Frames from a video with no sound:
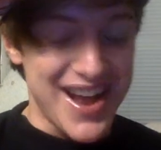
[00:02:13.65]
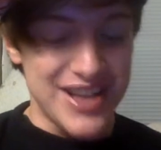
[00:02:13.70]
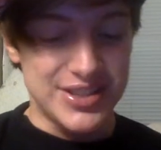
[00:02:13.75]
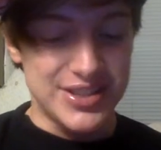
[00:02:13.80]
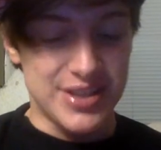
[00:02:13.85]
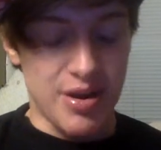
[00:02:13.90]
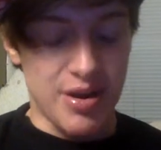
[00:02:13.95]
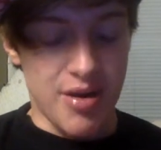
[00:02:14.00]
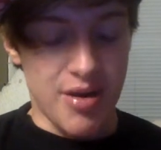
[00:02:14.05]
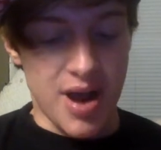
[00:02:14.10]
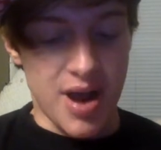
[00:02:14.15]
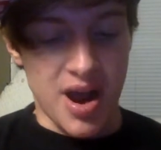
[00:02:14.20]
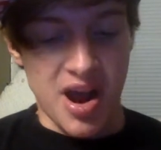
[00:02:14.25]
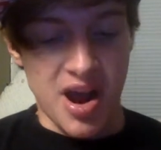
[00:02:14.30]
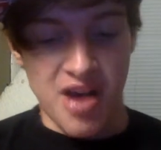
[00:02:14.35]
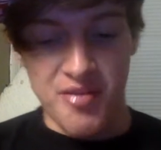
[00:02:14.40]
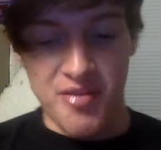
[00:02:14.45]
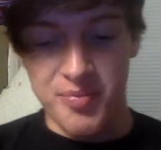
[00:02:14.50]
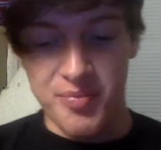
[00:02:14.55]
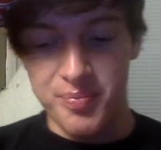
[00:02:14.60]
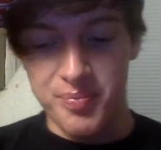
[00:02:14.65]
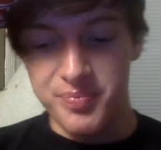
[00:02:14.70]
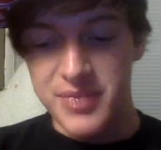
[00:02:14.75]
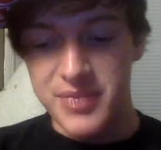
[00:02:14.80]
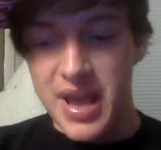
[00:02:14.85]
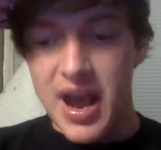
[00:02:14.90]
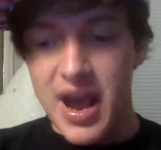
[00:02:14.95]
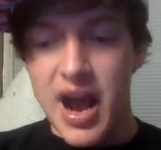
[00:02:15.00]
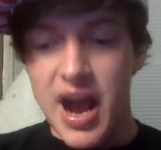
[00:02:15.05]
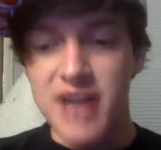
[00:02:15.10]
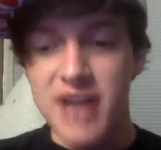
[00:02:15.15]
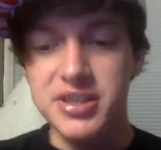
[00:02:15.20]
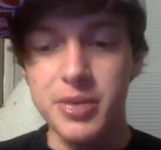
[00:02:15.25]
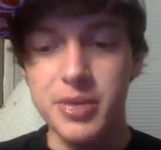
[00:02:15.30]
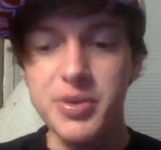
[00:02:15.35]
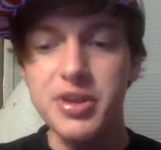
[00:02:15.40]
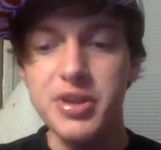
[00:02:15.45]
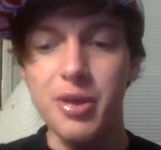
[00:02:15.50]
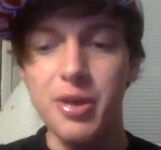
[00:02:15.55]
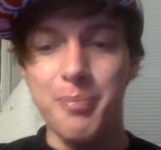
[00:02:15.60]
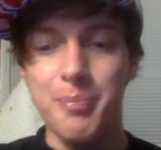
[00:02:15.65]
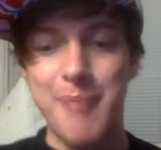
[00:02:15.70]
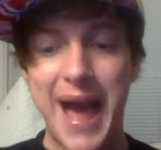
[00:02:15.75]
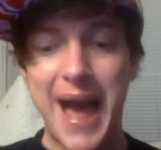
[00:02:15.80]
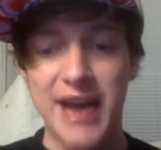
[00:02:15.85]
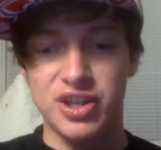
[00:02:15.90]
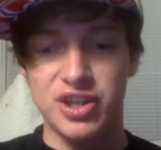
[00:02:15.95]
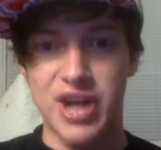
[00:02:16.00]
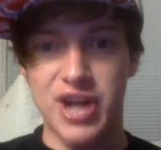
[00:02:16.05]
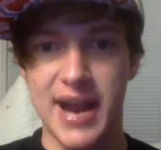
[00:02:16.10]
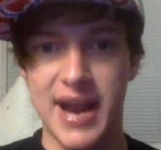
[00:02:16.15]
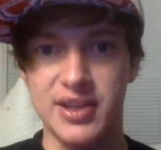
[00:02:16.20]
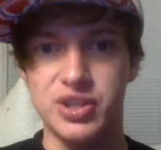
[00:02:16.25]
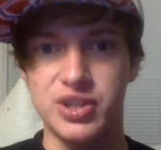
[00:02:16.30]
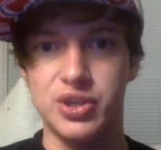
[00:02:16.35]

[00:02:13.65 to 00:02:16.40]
So I'll start with a little backtrack